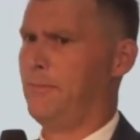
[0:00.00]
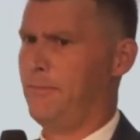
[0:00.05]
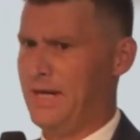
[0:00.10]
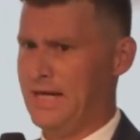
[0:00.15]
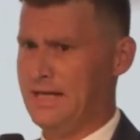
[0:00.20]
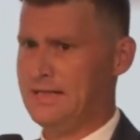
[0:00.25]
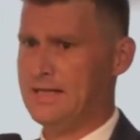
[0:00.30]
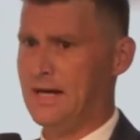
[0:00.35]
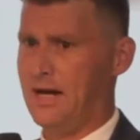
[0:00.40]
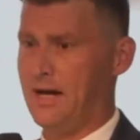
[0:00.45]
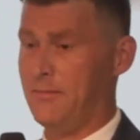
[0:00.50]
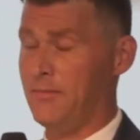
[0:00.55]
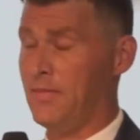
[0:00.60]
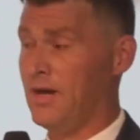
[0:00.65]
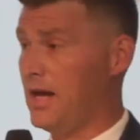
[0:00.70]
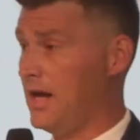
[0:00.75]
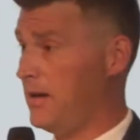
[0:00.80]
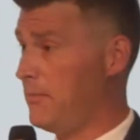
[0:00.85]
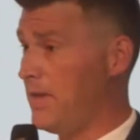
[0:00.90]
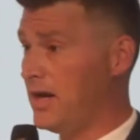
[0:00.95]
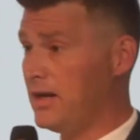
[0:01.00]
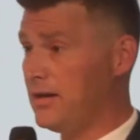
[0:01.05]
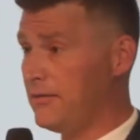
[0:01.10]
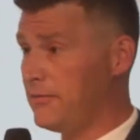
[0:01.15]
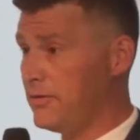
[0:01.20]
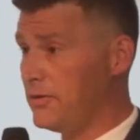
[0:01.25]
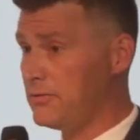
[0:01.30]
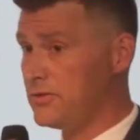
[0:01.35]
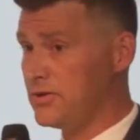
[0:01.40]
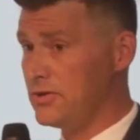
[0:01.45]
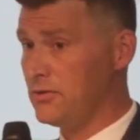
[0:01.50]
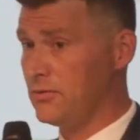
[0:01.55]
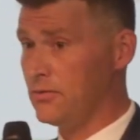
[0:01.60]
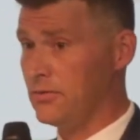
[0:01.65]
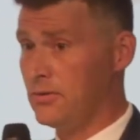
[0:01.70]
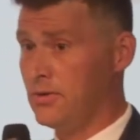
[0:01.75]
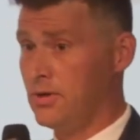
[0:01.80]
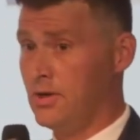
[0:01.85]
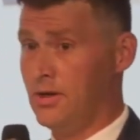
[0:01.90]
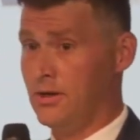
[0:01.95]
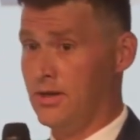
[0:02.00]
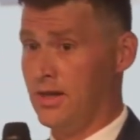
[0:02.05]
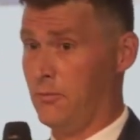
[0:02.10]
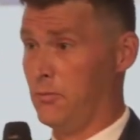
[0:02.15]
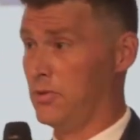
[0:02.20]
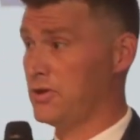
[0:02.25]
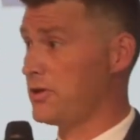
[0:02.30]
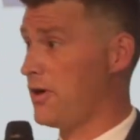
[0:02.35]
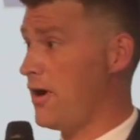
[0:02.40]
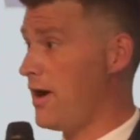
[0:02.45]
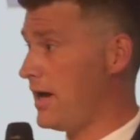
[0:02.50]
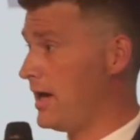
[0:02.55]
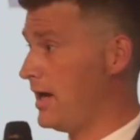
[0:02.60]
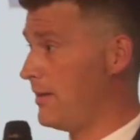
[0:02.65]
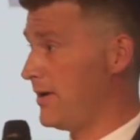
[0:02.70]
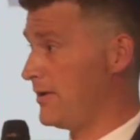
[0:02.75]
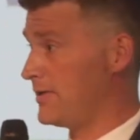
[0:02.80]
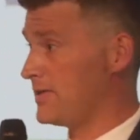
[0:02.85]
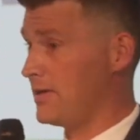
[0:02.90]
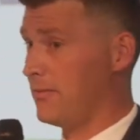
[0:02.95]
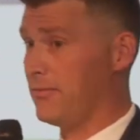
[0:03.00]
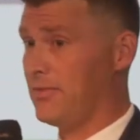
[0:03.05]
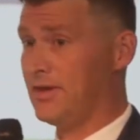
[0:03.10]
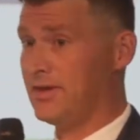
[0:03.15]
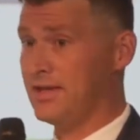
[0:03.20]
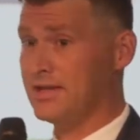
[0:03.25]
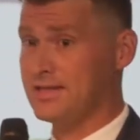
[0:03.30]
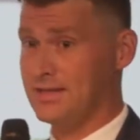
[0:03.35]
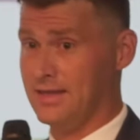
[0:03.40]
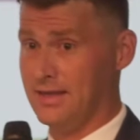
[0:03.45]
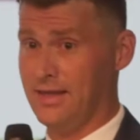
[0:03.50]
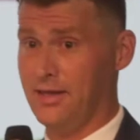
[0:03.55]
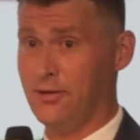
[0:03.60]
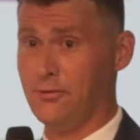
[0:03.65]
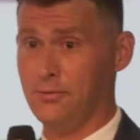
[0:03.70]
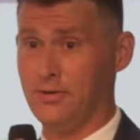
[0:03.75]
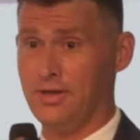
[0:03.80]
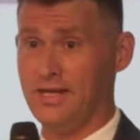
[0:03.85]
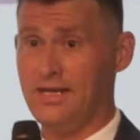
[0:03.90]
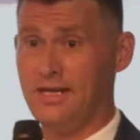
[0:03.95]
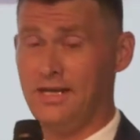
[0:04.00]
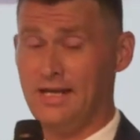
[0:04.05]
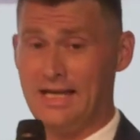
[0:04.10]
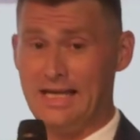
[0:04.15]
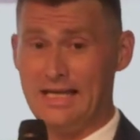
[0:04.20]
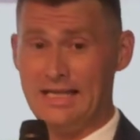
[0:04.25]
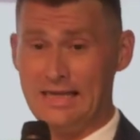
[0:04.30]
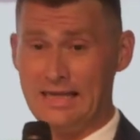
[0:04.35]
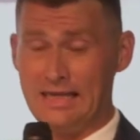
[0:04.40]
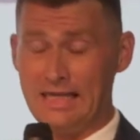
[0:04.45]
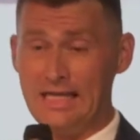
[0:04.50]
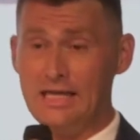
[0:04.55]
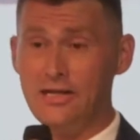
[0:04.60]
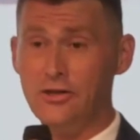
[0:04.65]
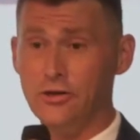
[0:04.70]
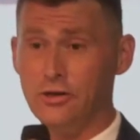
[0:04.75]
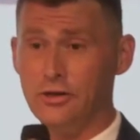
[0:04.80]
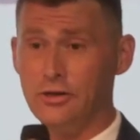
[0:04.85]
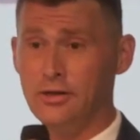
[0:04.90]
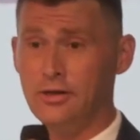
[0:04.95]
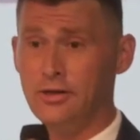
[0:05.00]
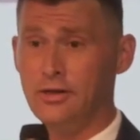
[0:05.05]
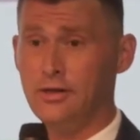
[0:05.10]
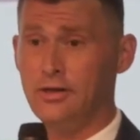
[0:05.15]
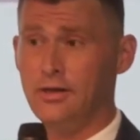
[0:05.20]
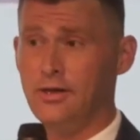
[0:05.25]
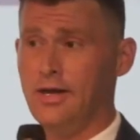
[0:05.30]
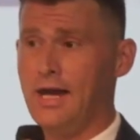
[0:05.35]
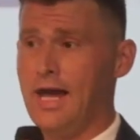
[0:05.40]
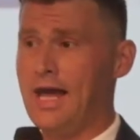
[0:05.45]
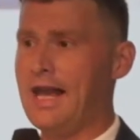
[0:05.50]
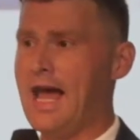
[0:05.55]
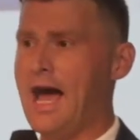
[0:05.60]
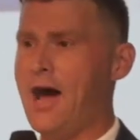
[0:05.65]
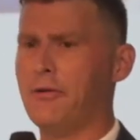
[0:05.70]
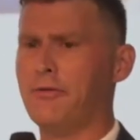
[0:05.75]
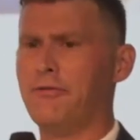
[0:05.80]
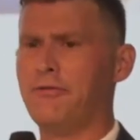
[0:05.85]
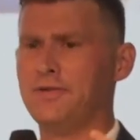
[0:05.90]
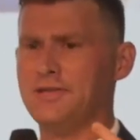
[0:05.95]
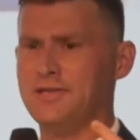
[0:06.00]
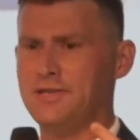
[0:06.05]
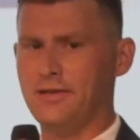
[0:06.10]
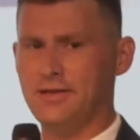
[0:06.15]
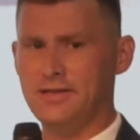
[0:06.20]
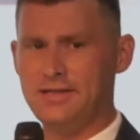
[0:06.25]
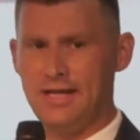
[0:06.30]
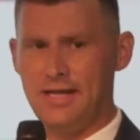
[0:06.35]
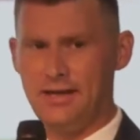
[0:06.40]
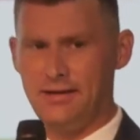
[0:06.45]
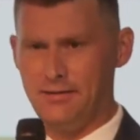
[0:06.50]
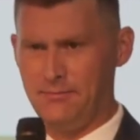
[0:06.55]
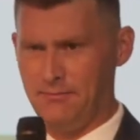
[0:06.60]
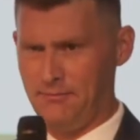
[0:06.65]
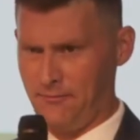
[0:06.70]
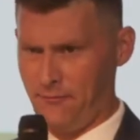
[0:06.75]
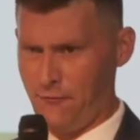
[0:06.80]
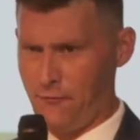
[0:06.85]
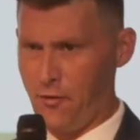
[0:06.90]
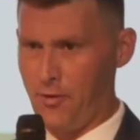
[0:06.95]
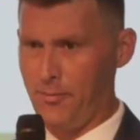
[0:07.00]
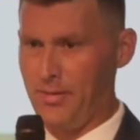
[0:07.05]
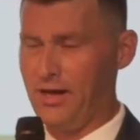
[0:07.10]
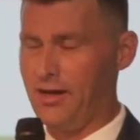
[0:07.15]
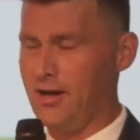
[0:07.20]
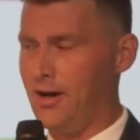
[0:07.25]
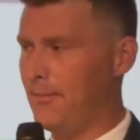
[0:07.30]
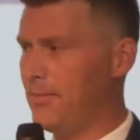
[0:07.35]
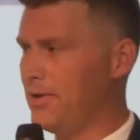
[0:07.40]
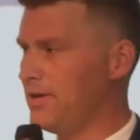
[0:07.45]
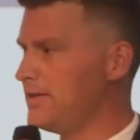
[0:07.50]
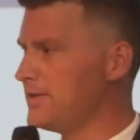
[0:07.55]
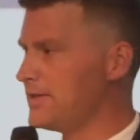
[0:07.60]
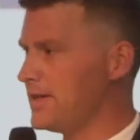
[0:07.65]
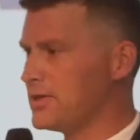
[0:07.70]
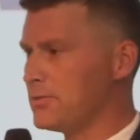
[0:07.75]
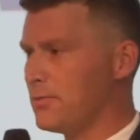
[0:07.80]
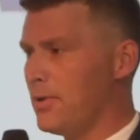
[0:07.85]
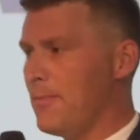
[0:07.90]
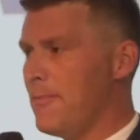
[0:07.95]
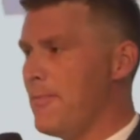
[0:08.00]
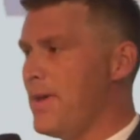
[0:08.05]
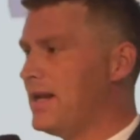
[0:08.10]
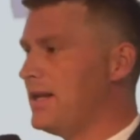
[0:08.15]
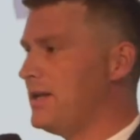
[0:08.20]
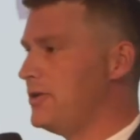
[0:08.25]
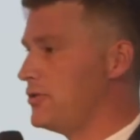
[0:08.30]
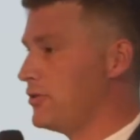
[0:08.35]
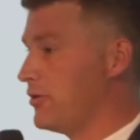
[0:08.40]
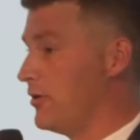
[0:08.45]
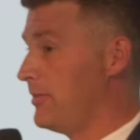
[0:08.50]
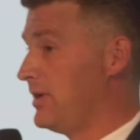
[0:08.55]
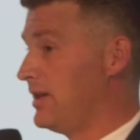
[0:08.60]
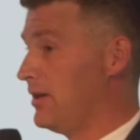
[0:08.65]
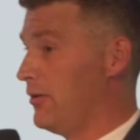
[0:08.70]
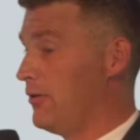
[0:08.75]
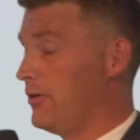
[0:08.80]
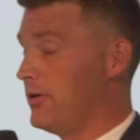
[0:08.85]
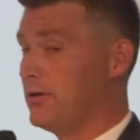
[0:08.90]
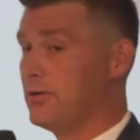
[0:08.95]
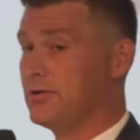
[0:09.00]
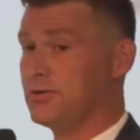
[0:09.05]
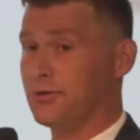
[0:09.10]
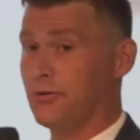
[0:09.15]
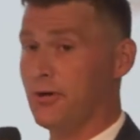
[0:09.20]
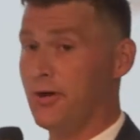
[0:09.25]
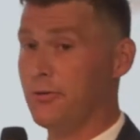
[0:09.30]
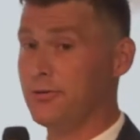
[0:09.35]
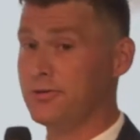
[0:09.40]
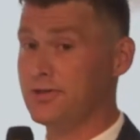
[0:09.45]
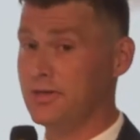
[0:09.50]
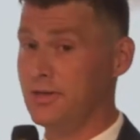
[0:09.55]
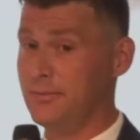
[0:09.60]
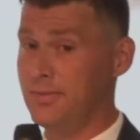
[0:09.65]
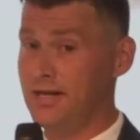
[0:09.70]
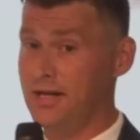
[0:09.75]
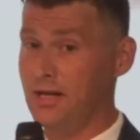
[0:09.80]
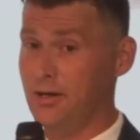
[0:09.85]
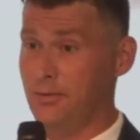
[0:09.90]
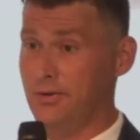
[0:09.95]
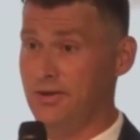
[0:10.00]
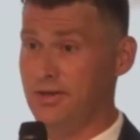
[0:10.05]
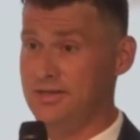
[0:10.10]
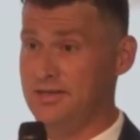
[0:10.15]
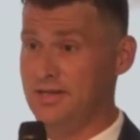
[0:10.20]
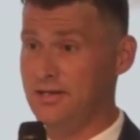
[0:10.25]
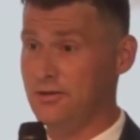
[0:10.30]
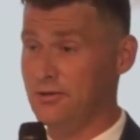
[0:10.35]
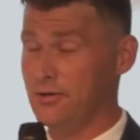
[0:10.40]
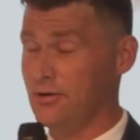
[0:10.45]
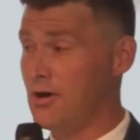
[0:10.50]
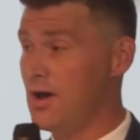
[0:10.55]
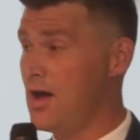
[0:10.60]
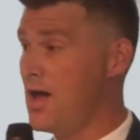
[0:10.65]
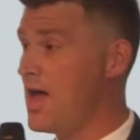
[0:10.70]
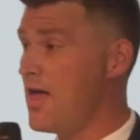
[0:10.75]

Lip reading: big time. And many of you too. Like we're talking about something that's literally illegal. And how to facilitate forming companies. That's why many German lawyers or others in the beginning with the Tinder,